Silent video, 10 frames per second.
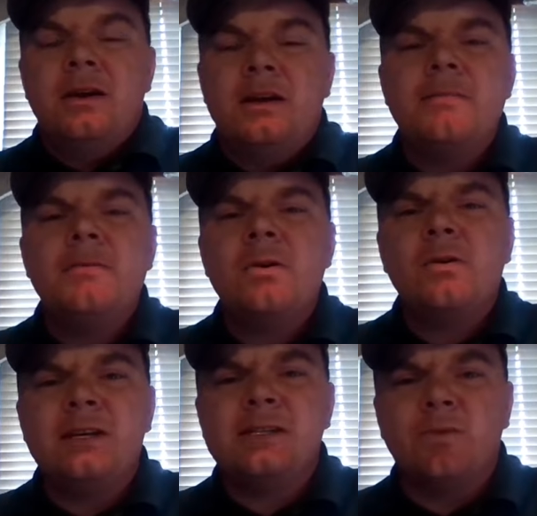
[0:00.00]
Even though
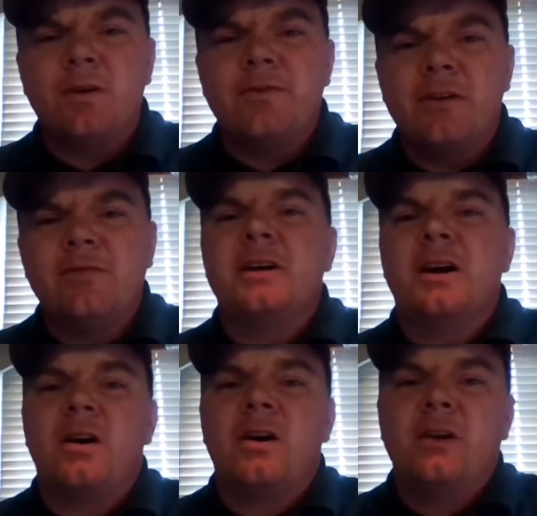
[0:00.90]
these dwarf elephants
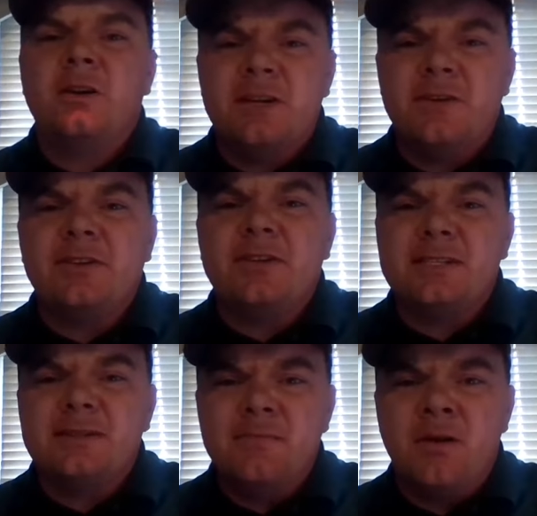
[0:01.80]
are significantly
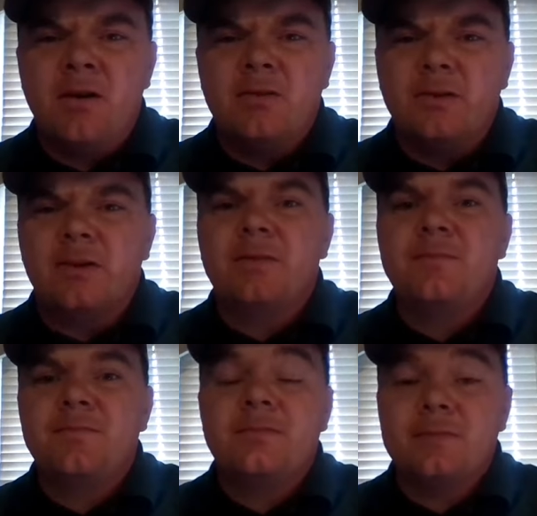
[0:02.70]
smaller
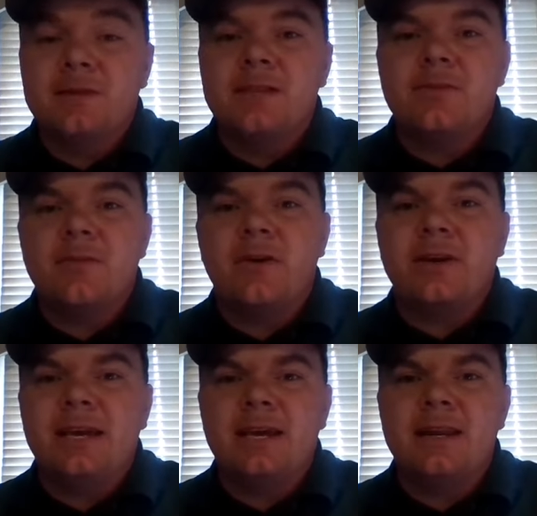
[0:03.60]
than their modern
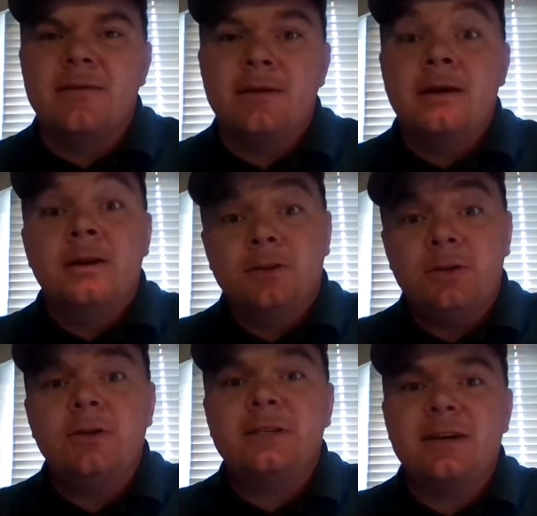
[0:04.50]
kin,
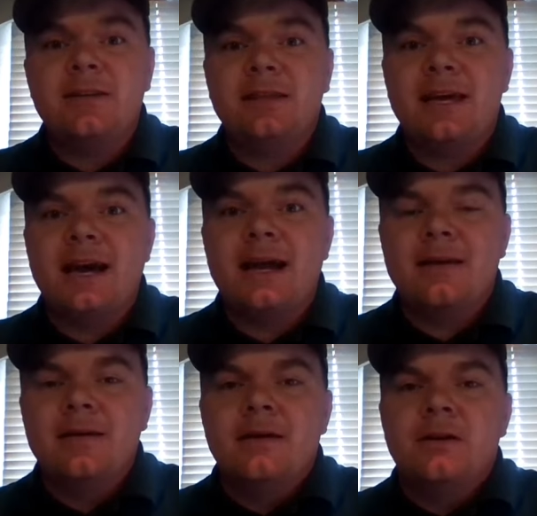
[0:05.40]
turns out that
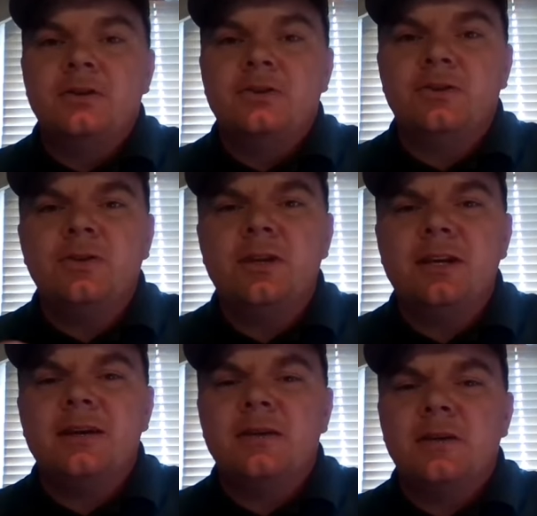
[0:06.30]
due to
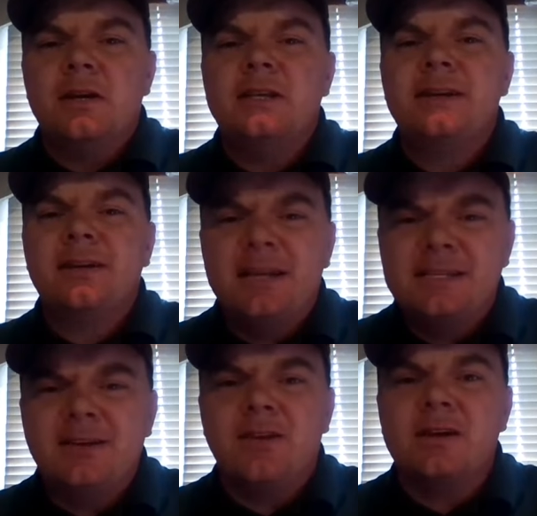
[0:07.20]
the histo-
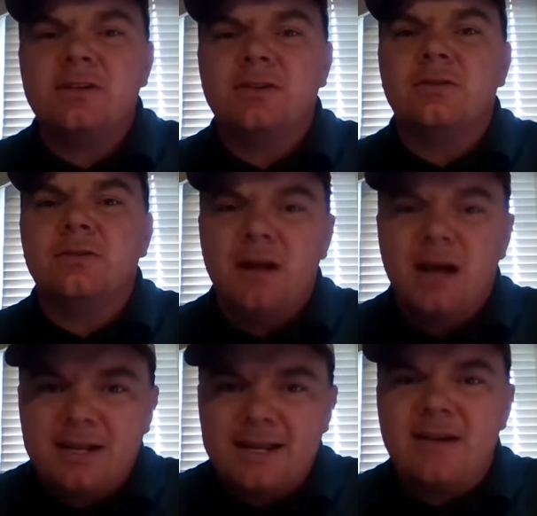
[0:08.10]
histological
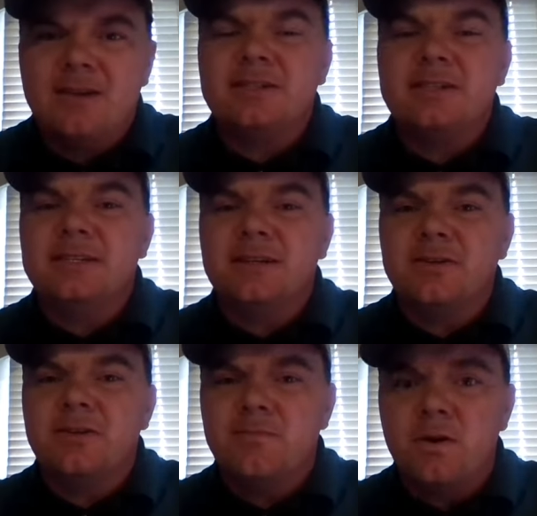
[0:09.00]
analysis on
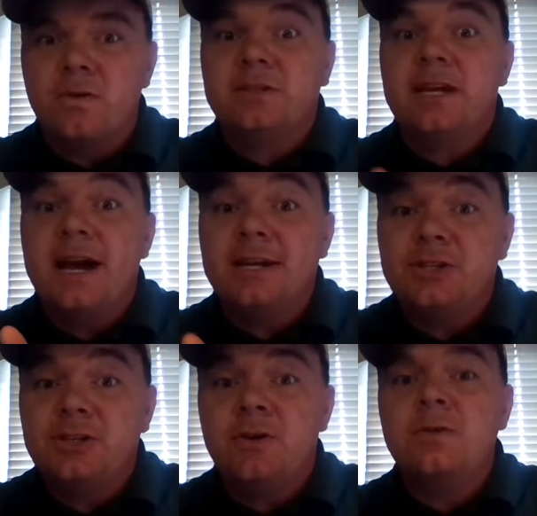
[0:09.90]
their bones has
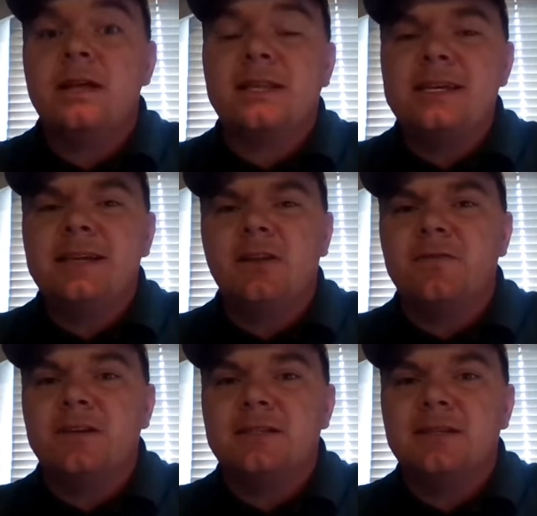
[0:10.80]
shown that these
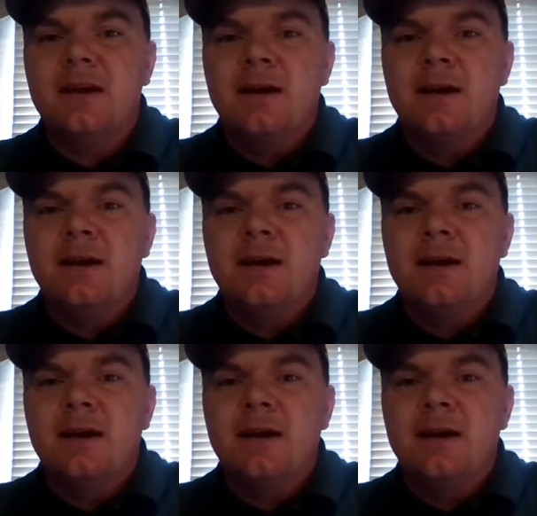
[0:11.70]
elephants